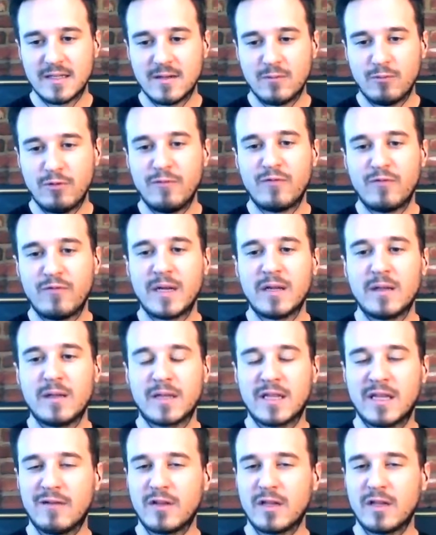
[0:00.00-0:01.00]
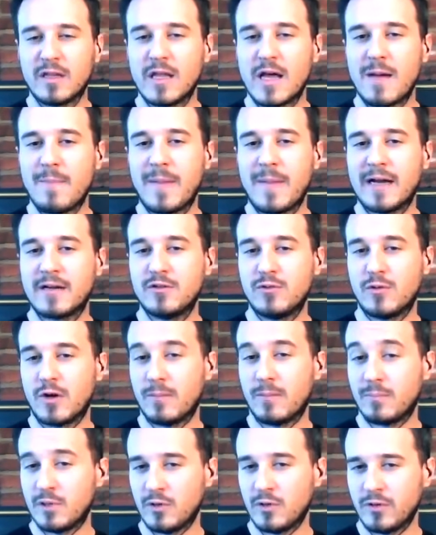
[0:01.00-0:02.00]
We've been giving a lot back to our
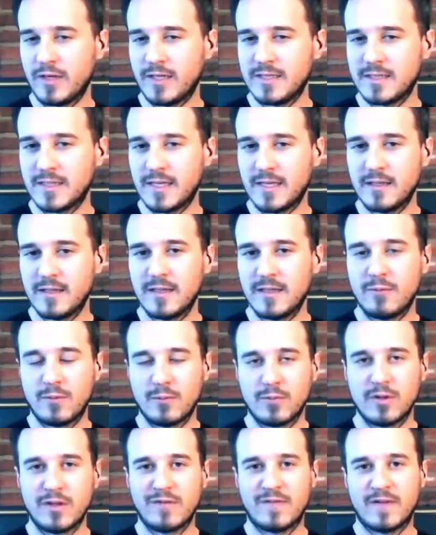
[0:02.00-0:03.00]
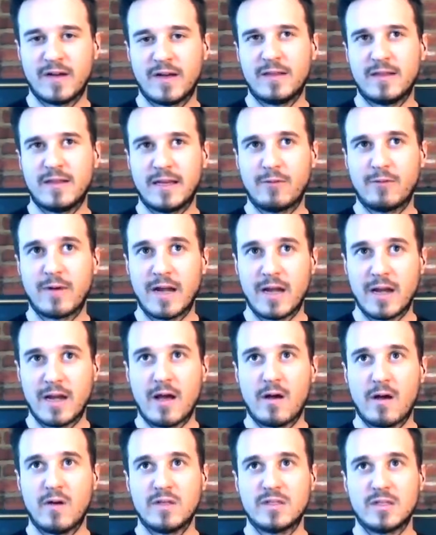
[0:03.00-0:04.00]
employees lately. We really find like right
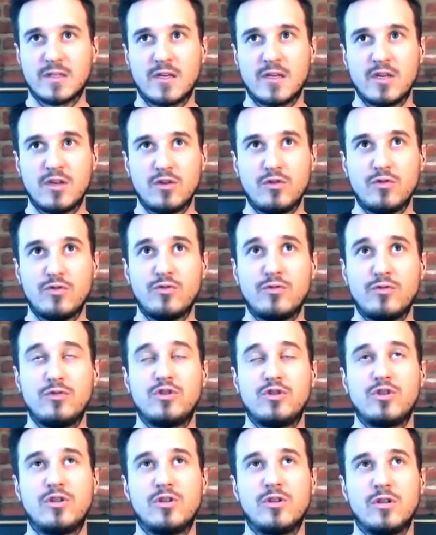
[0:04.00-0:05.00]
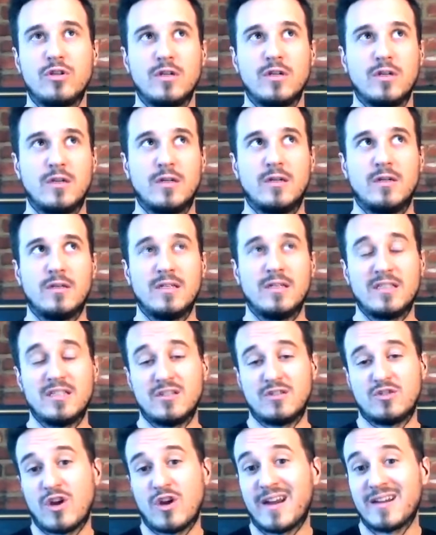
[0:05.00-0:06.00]
now is it's
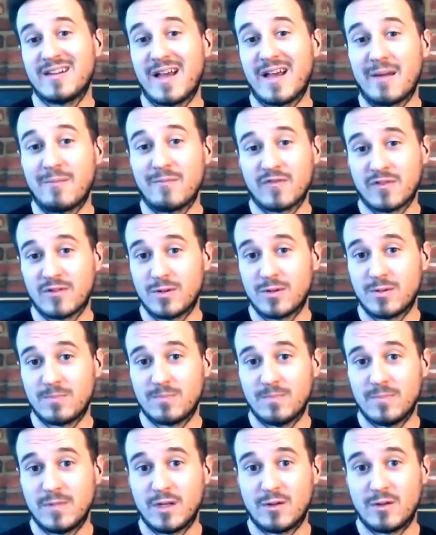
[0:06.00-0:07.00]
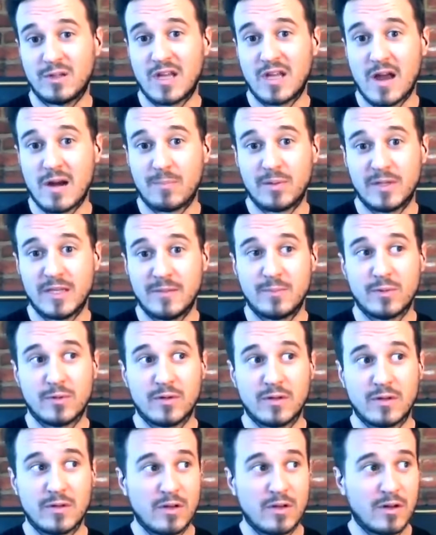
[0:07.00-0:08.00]
a trying time for, a lot of
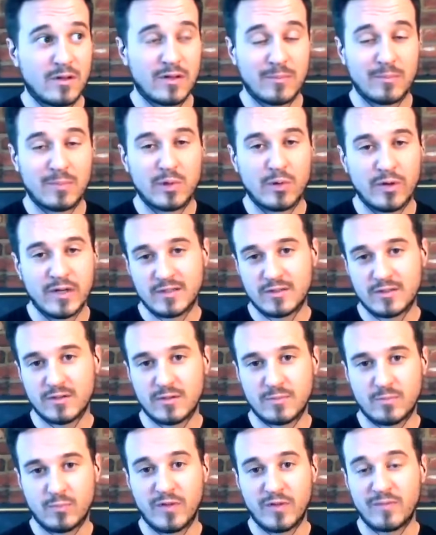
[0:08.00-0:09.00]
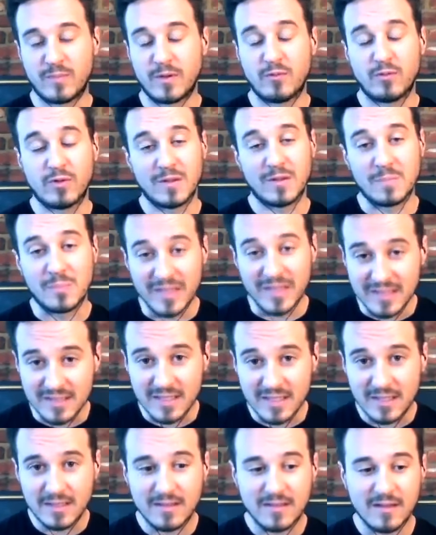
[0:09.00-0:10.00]
people. And, the employees we've been really
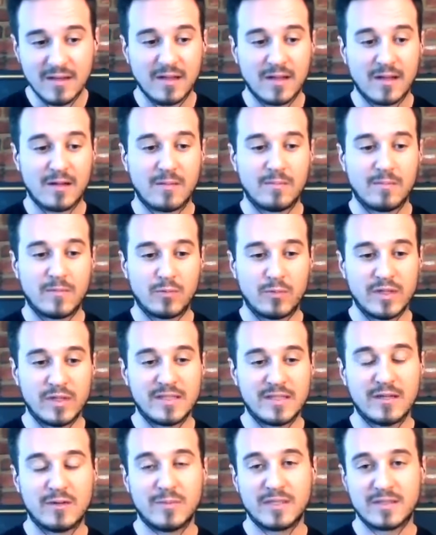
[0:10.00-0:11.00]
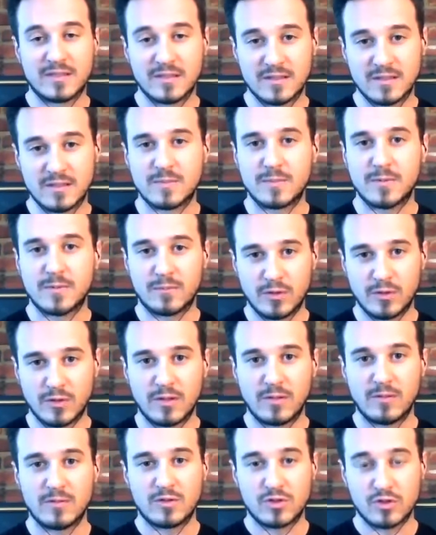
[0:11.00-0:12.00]
busy. The retail business has been
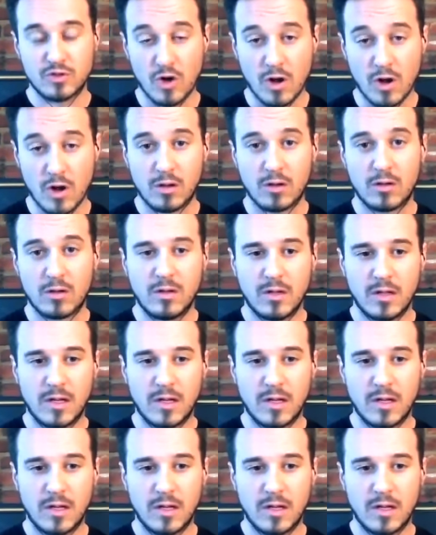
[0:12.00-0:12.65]
really strong.